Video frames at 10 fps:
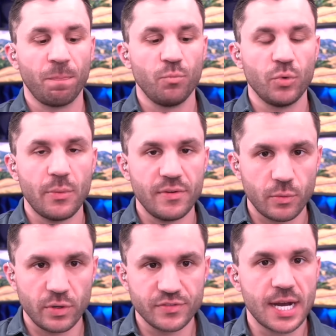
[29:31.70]
Okay, we've,
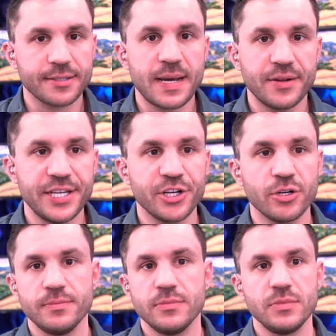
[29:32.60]
we've talked about here,
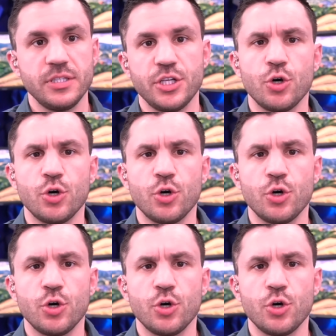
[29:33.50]
you know,